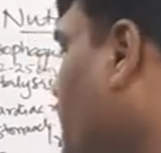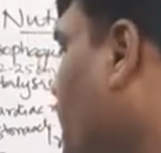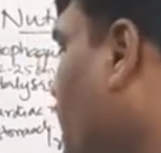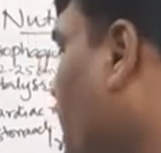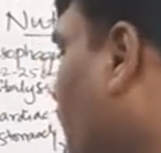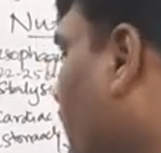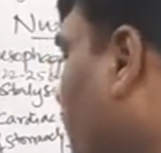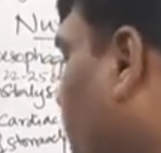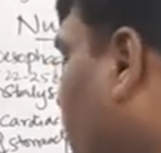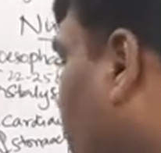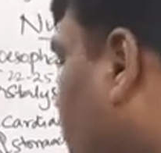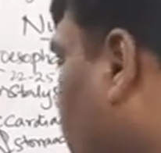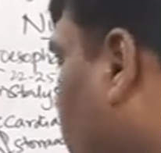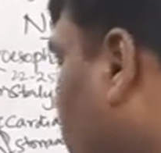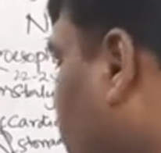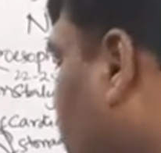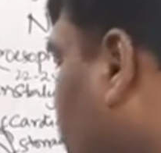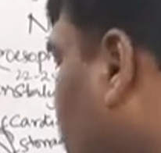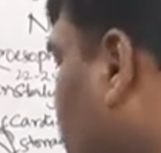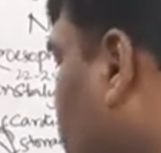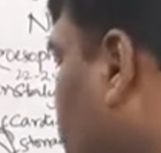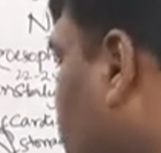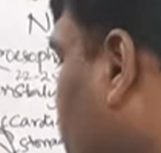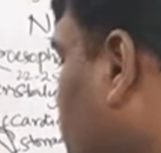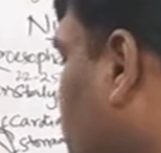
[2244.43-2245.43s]
and
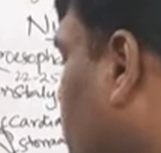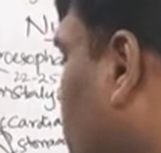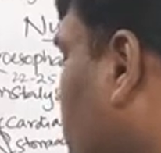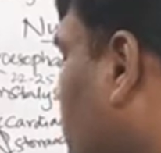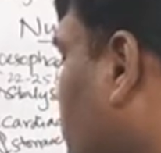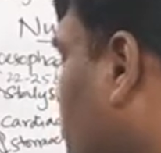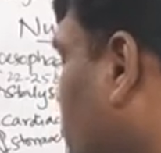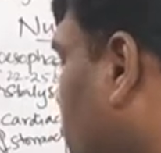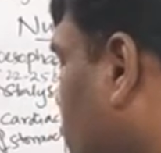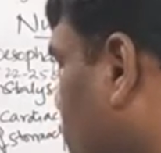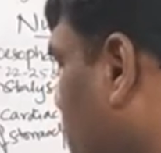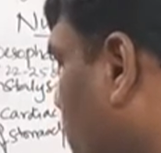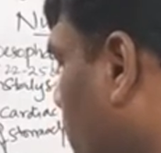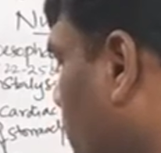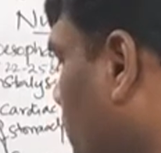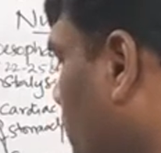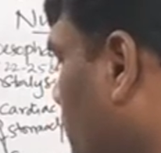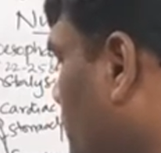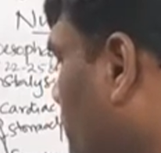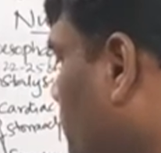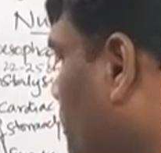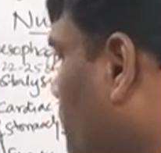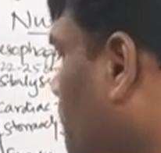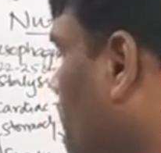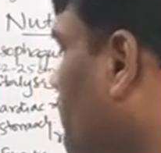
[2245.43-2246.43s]
this
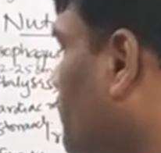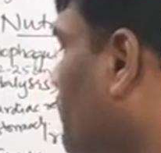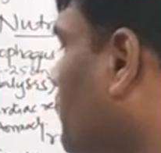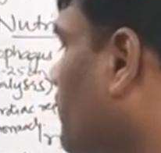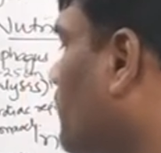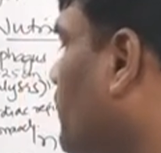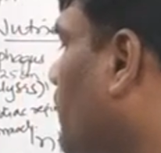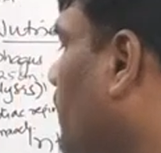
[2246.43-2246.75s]
cecum,